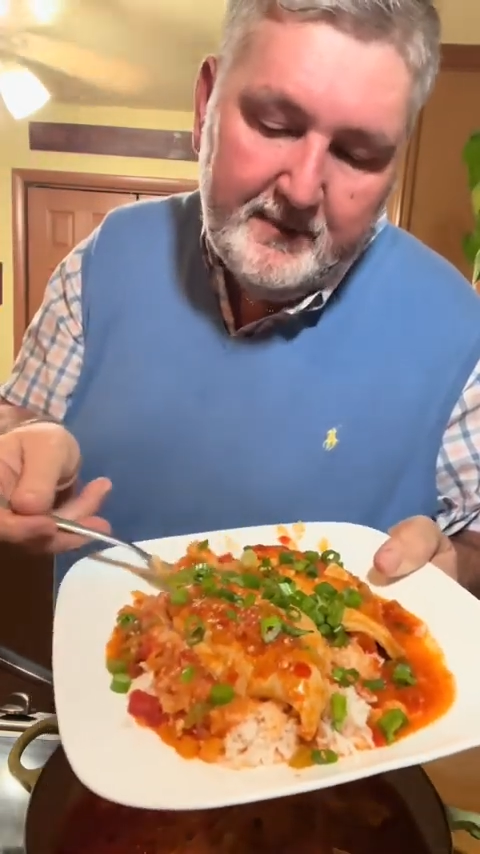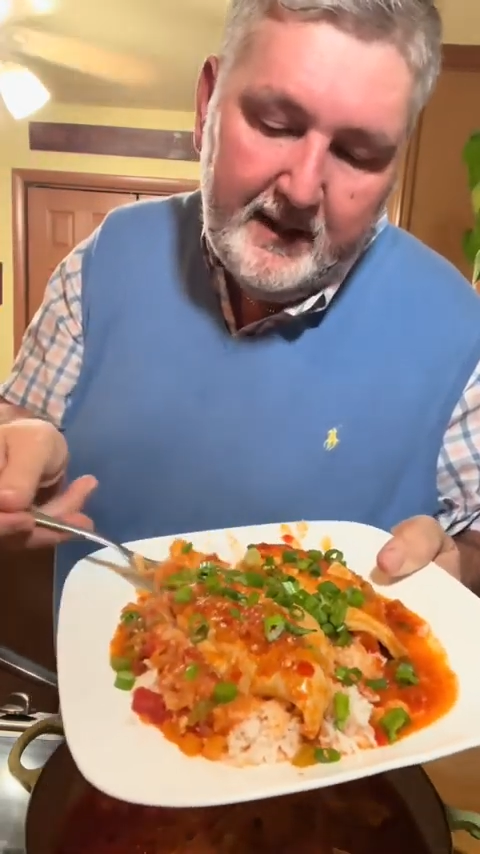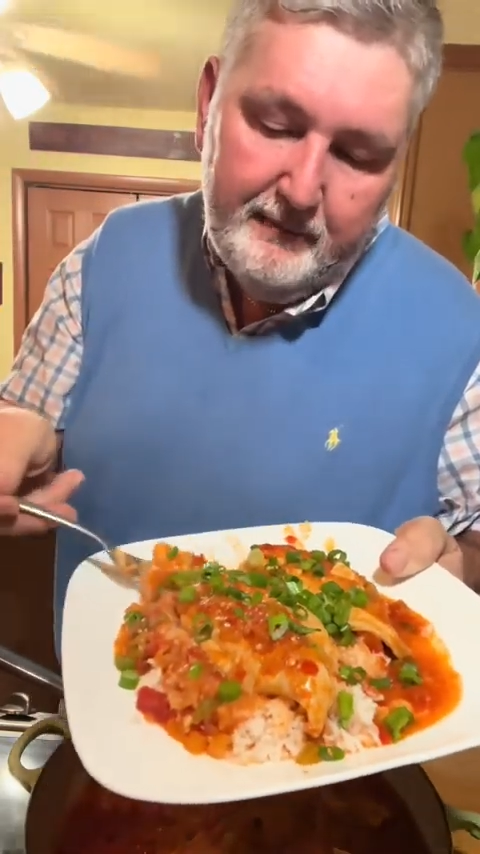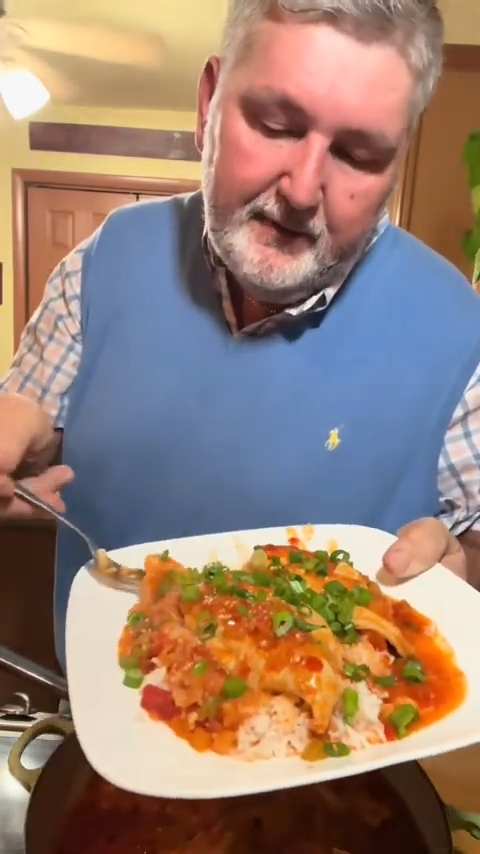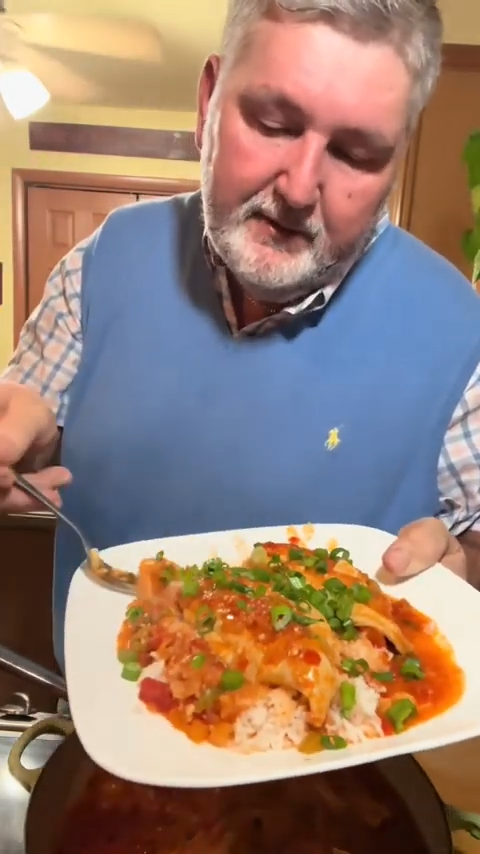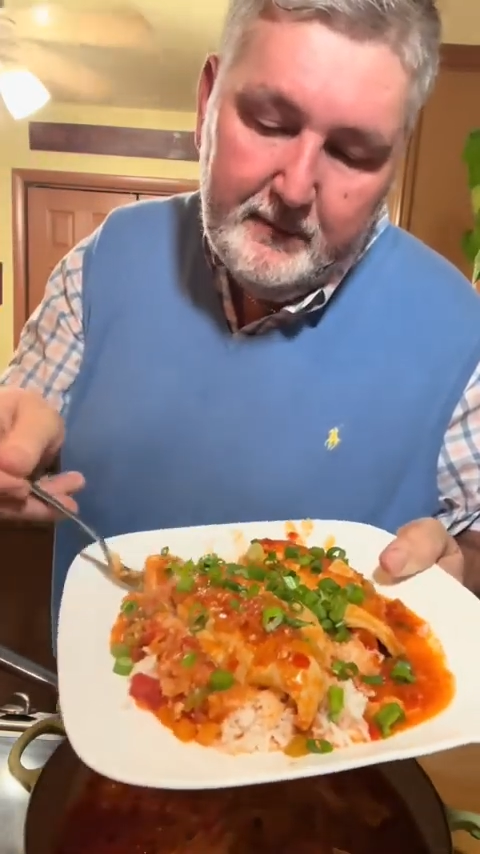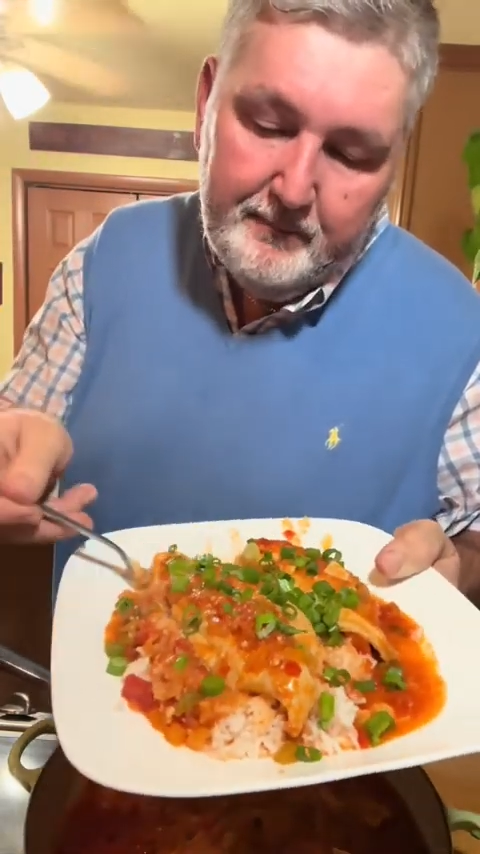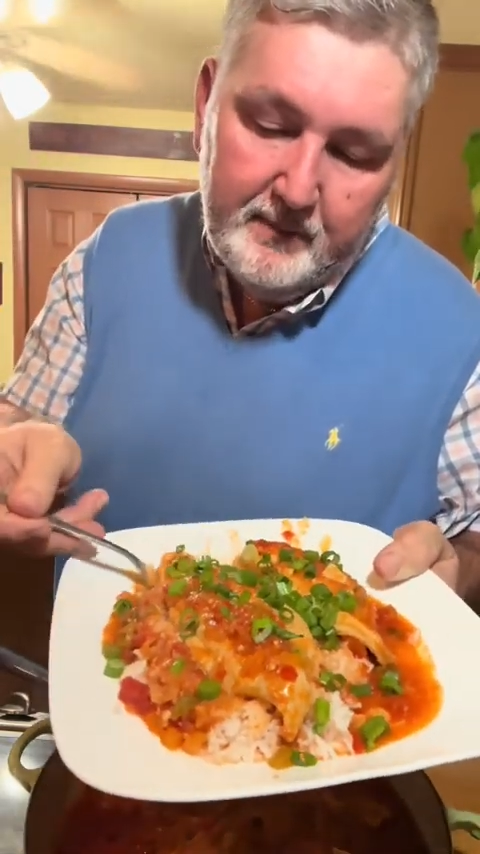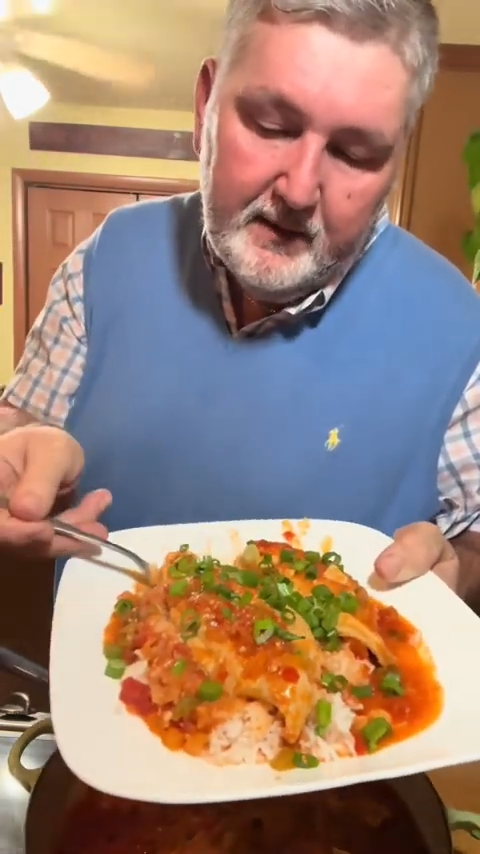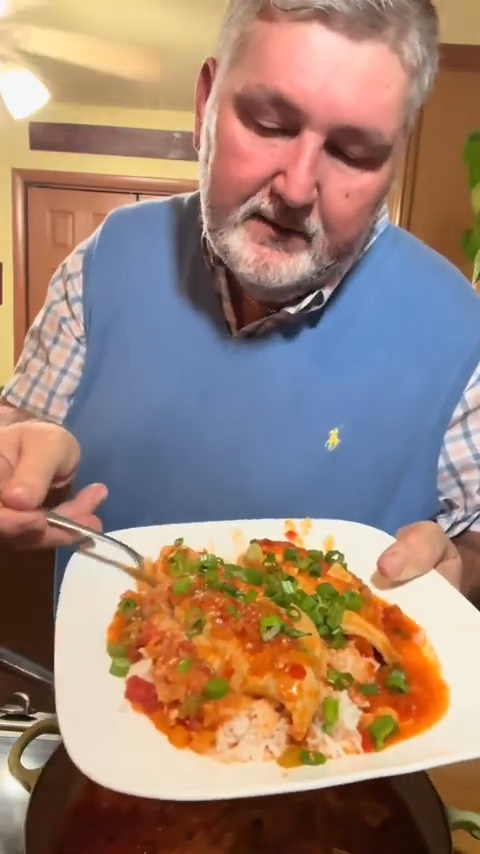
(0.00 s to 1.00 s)
catfish
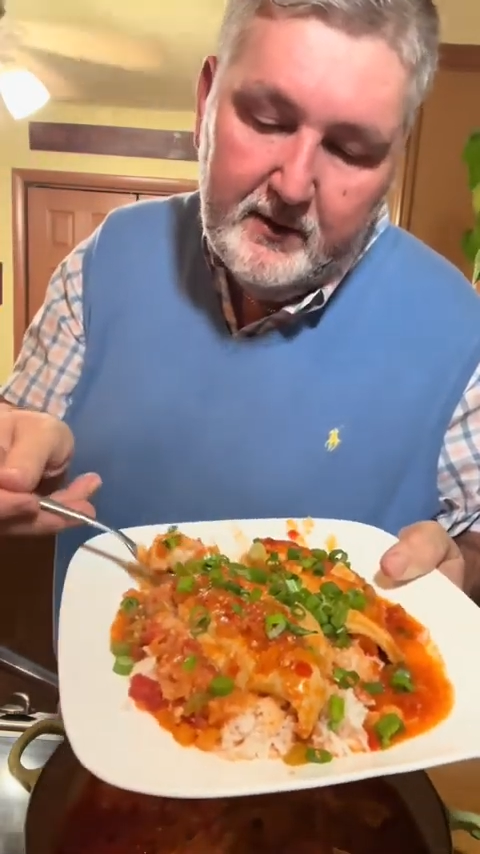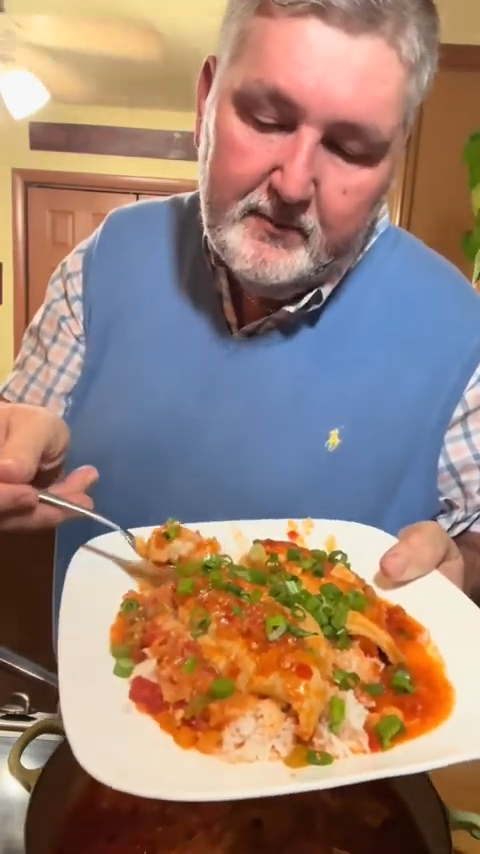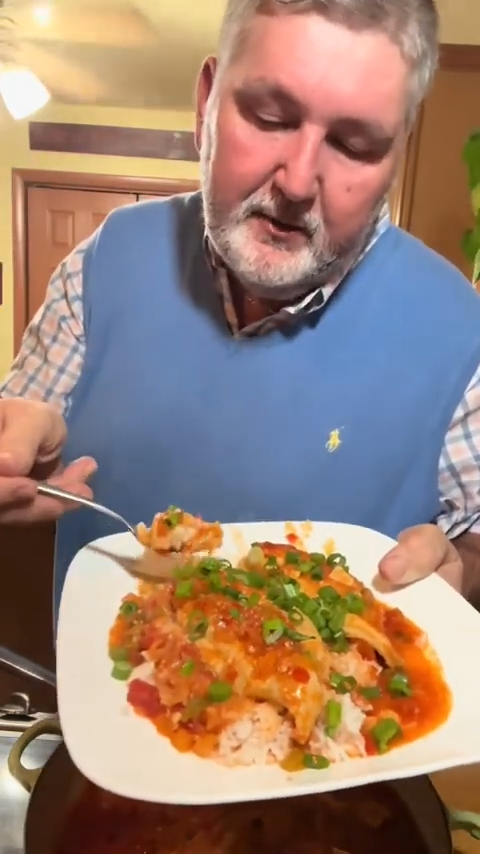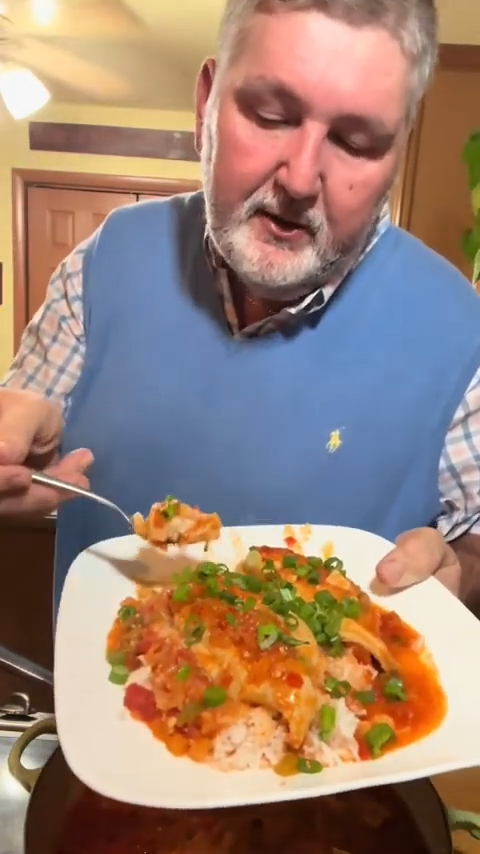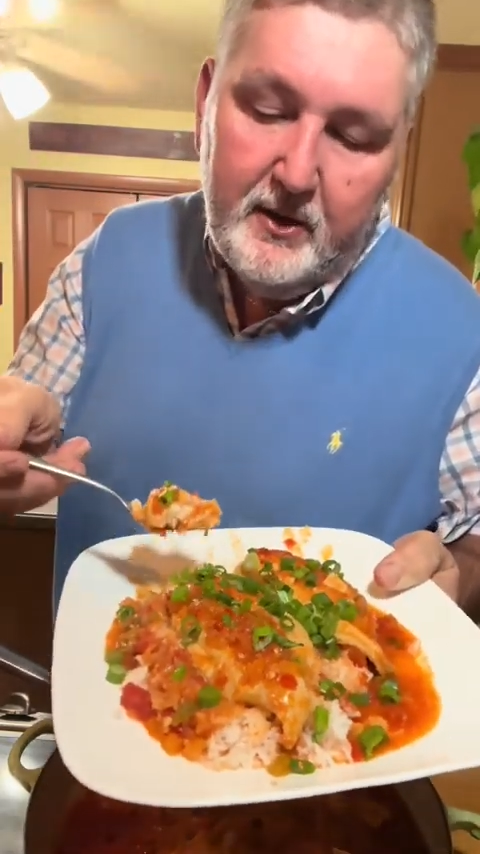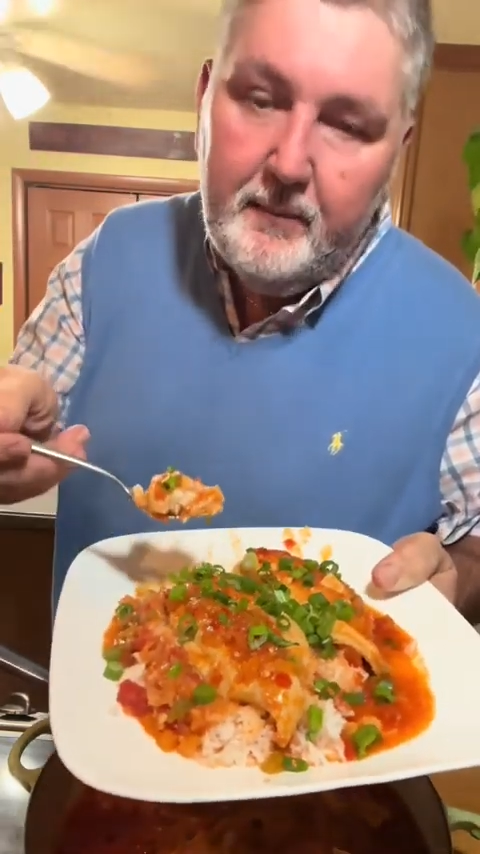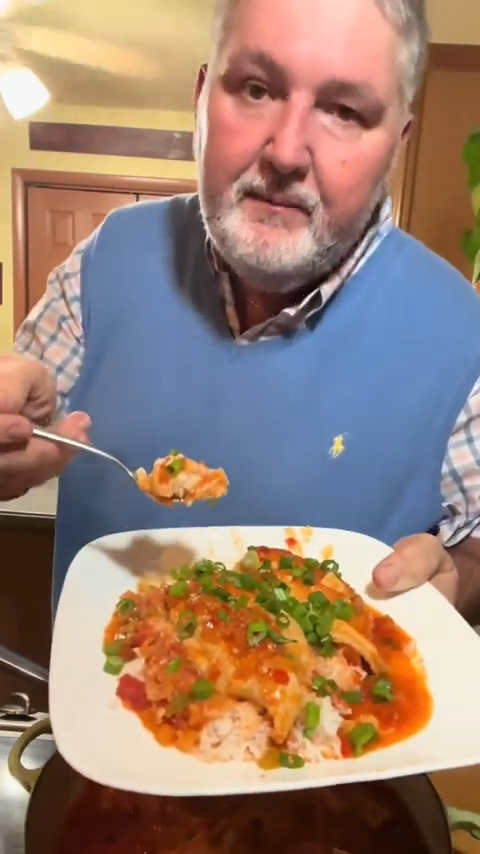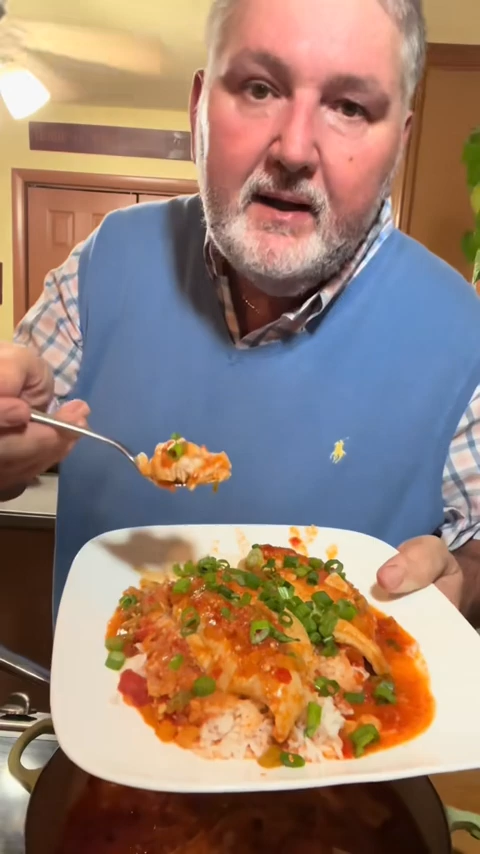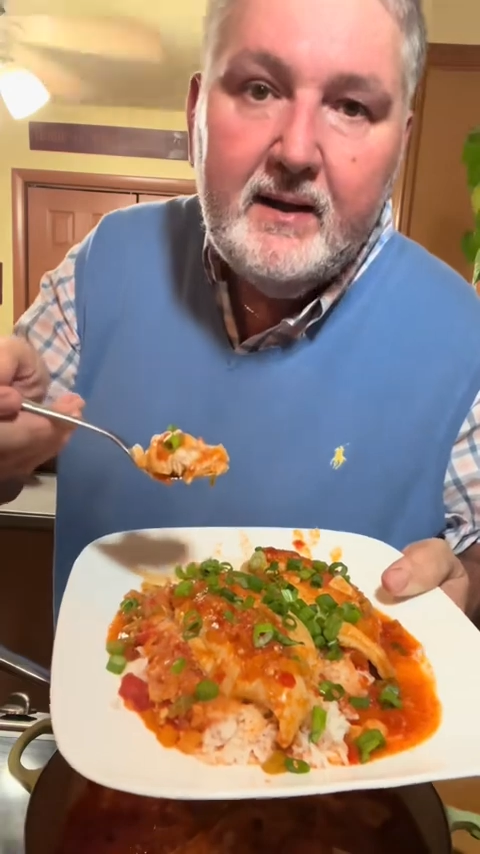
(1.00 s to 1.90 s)
sauce piquante.